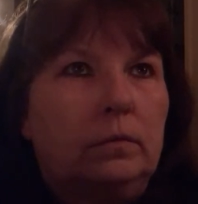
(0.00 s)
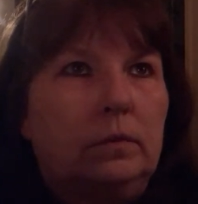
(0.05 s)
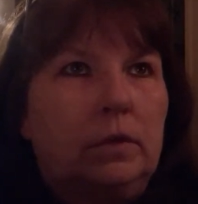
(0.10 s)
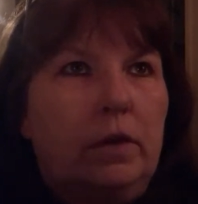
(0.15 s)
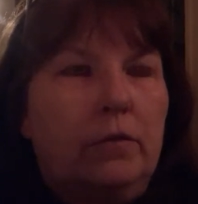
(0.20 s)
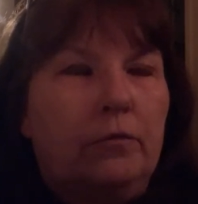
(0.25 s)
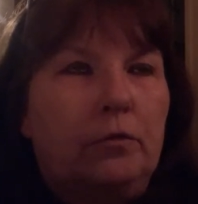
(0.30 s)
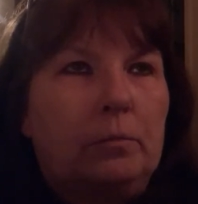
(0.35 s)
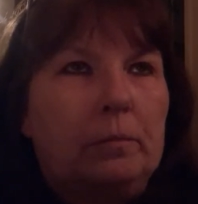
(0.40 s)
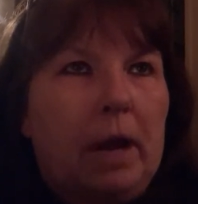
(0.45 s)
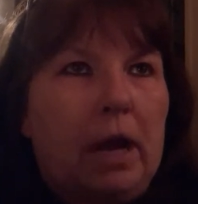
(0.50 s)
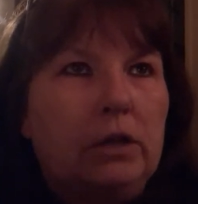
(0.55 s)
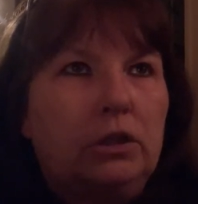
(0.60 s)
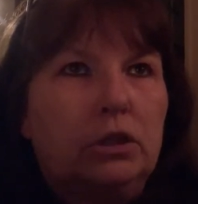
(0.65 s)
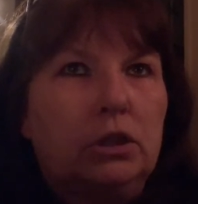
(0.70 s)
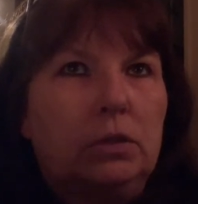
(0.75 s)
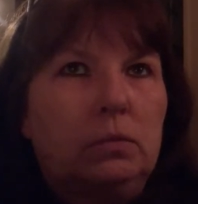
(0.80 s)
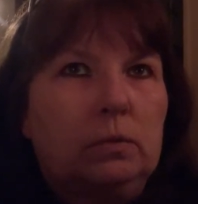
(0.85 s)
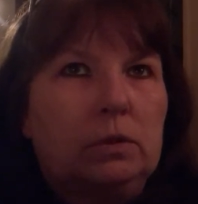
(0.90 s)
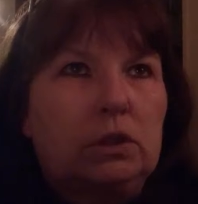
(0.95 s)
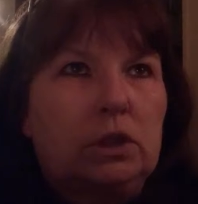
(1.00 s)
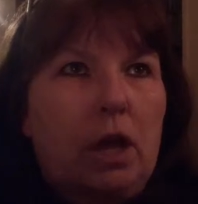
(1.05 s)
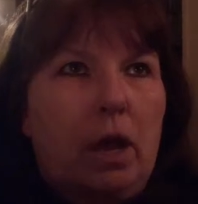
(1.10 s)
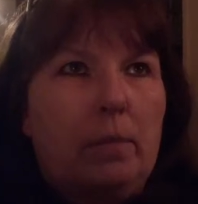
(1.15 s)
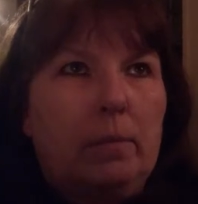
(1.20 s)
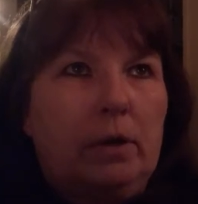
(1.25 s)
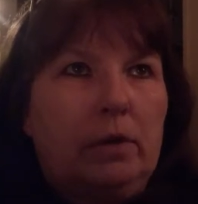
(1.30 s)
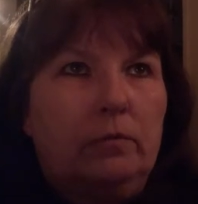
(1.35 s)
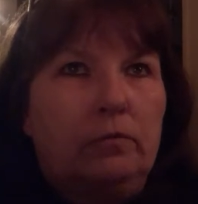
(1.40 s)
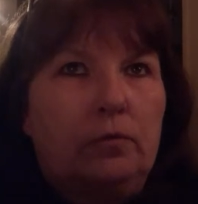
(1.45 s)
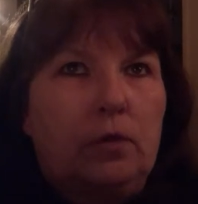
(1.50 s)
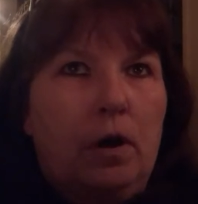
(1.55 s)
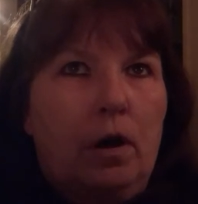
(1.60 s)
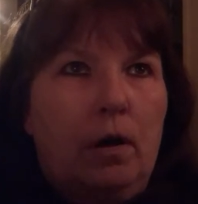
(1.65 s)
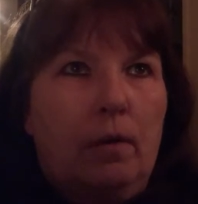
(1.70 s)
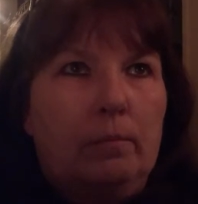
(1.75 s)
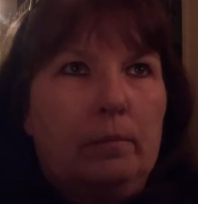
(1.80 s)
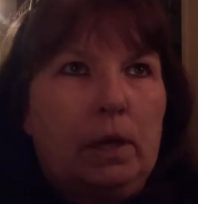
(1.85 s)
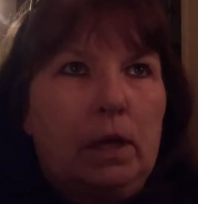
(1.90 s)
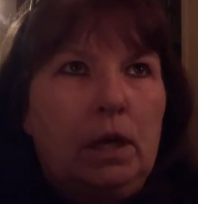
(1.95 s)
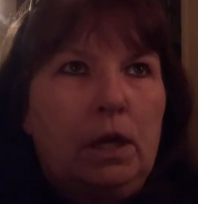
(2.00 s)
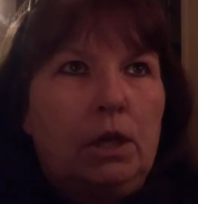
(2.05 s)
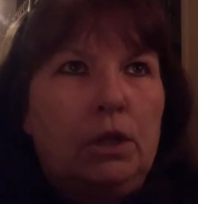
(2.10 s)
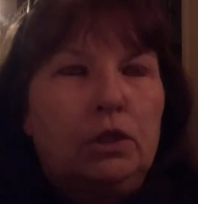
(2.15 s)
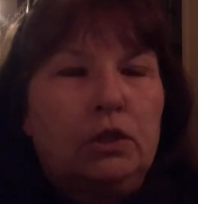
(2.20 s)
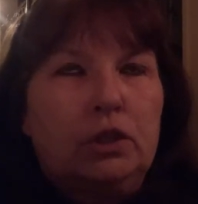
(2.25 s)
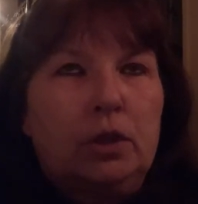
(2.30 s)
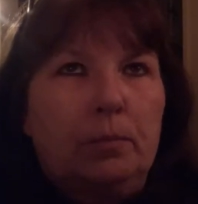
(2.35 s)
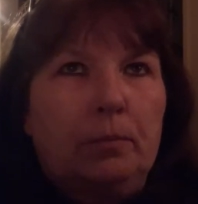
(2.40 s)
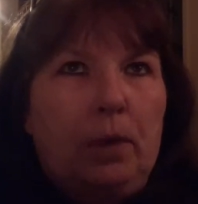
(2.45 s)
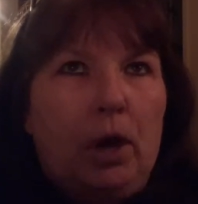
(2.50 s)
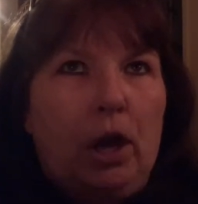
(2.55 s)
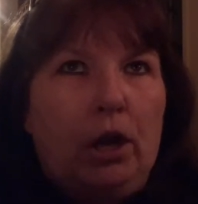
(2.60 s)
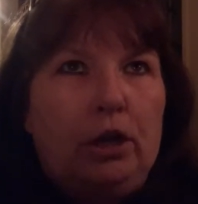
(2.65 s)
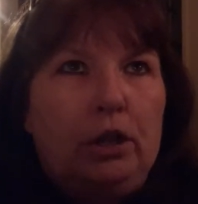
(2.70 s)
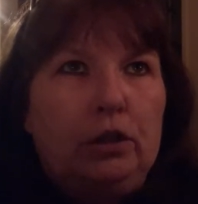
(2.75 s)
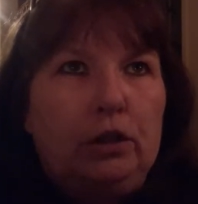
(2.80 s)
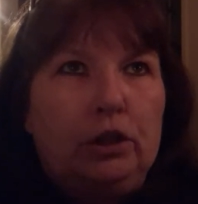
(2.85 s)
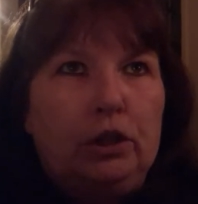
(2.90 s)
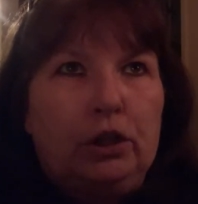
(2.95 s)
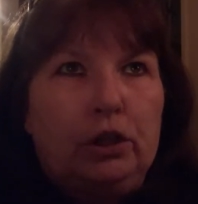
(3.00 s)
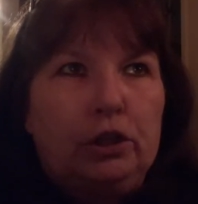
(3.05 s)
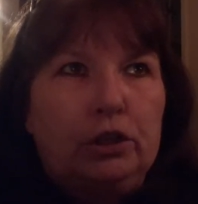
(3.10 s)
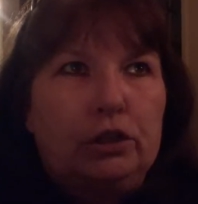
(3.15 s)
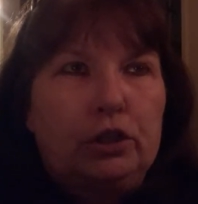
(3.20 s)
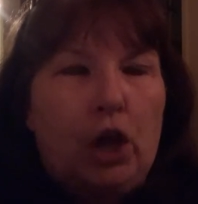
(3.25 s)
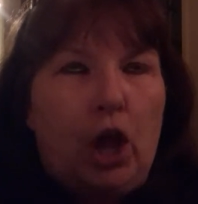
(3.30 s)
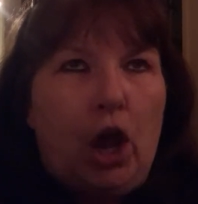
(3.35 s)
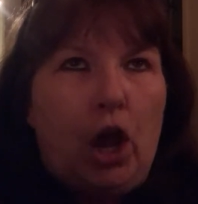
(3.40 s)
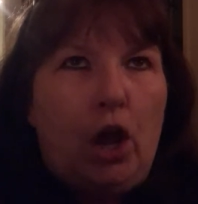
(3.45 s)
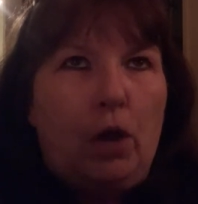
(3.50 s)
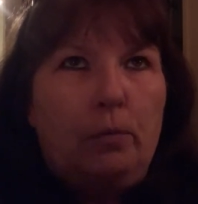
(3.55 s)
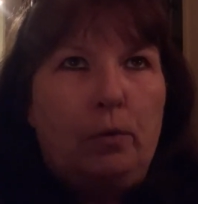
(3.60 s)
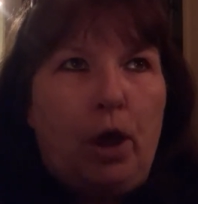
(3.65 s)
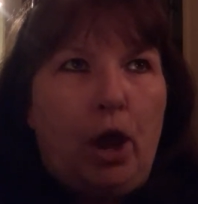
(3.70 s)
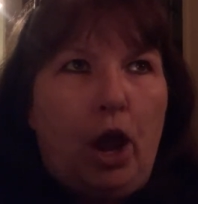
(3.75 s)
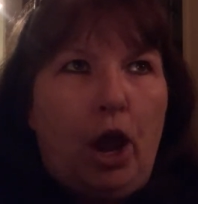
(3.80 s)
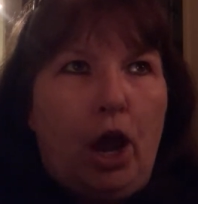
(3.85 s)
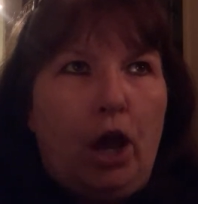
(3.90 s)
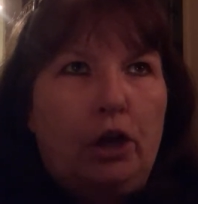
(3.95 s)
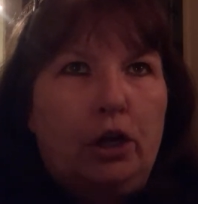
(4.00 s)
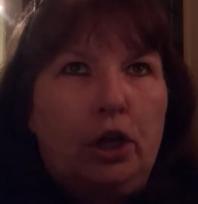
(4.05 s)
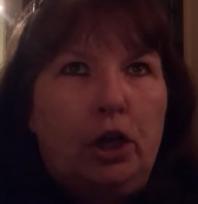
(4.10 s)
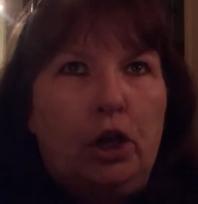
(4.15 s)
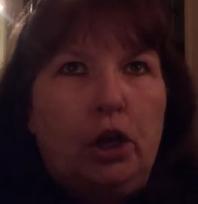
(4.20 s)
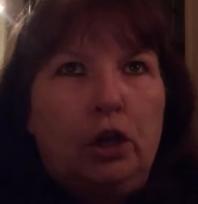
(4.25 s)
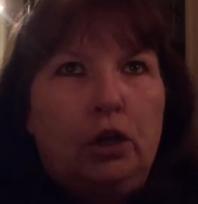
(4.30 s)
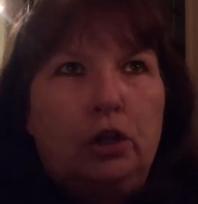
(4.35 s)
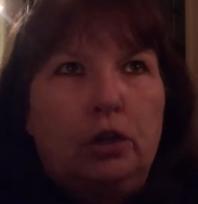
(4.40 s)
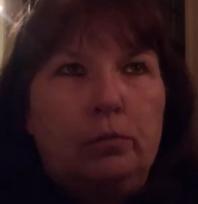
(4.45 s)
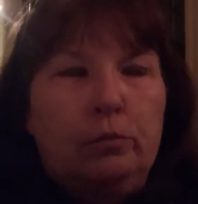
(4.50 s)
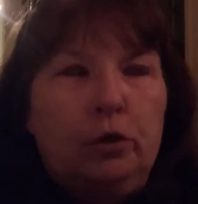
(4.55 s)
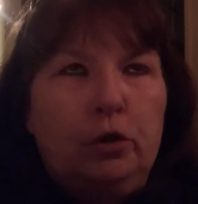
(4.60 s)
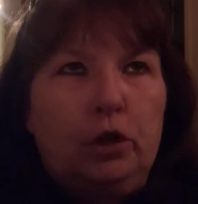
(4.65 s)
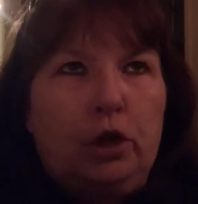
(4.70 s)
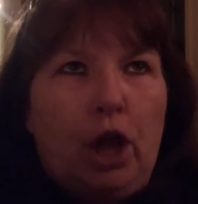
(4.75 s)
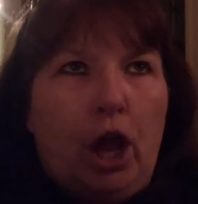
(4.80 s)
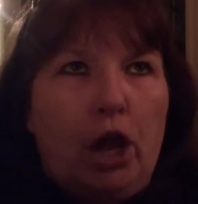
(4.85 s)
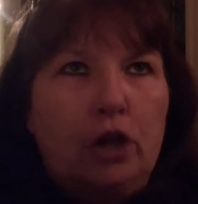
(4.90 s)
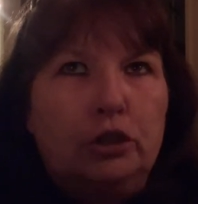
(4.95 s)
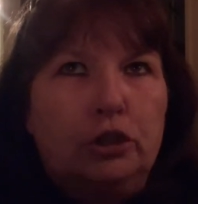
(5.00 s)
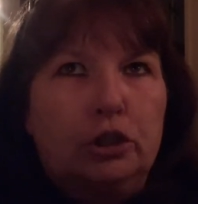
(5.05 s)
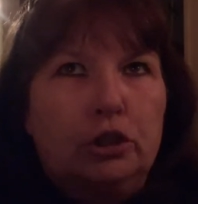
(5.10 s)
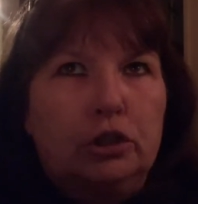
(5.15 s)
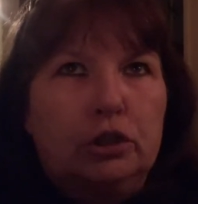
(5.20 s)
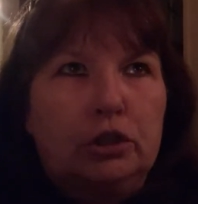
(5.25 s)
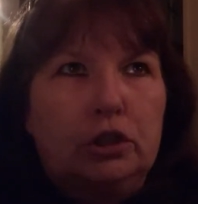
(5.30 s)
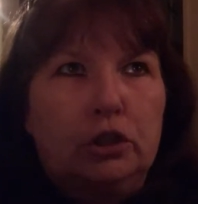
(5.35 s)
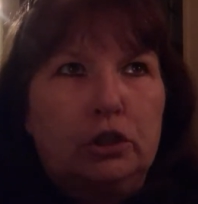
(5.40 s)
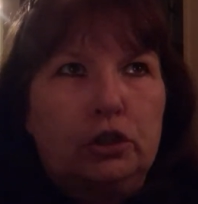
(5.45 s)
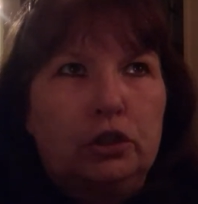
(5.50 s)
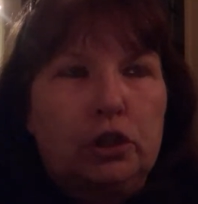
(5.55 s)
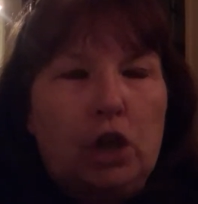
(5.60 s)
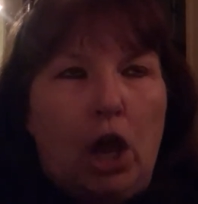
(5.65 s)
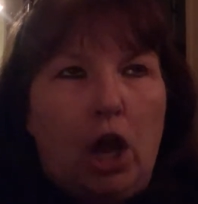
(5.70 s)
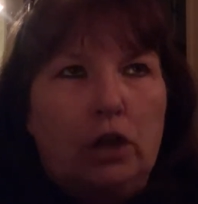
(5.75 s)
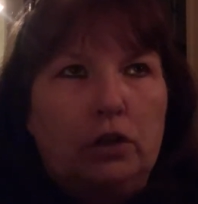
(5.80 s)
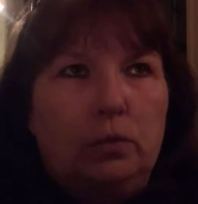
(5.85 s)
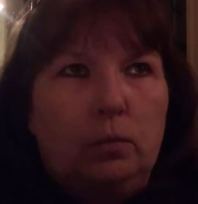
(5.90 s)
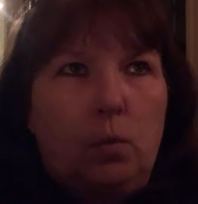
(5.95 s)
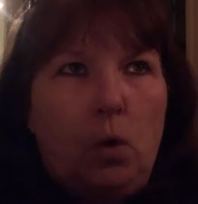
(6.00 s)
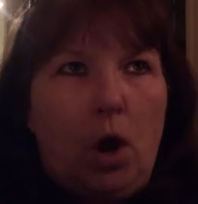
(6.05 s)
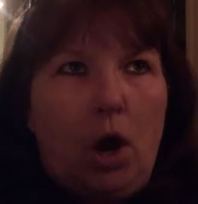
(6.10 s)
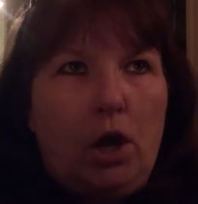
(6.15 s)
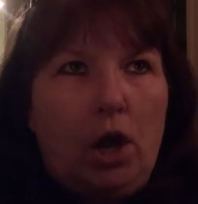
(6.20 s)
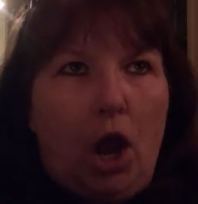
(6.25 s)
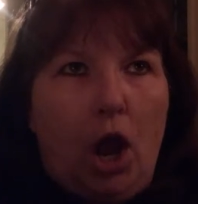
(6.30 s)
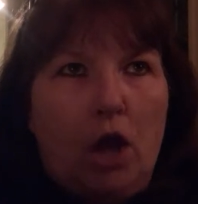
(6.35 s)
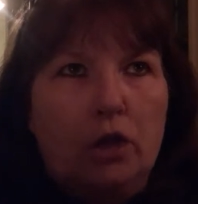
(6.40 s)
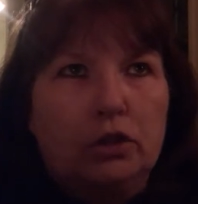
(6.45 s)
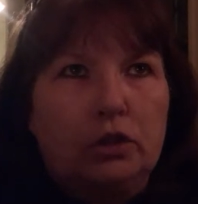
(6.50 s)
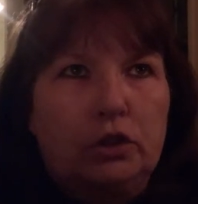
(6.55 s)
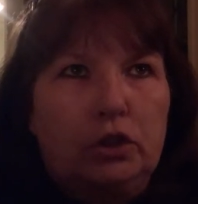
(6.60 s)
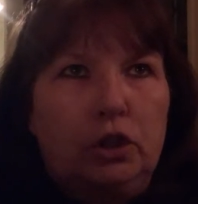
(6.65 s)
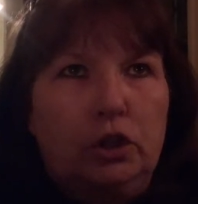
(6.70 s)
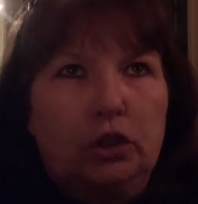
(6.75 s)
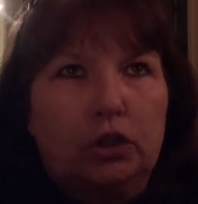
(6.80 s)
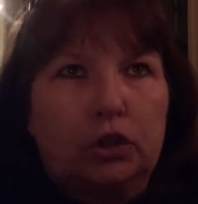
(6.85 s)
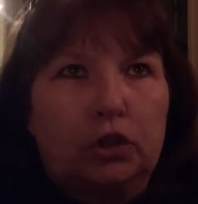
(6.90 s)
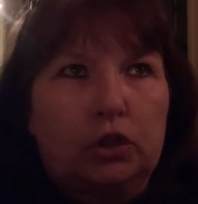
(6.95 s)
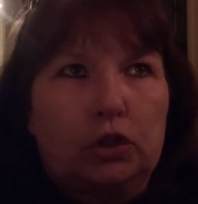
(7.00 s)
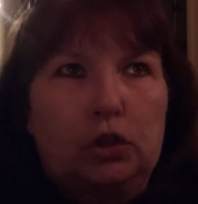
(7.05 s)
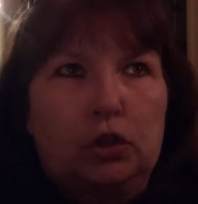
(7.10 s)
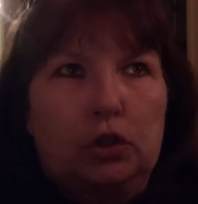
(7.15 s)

information was coming from somebody that has had communications inside the White House since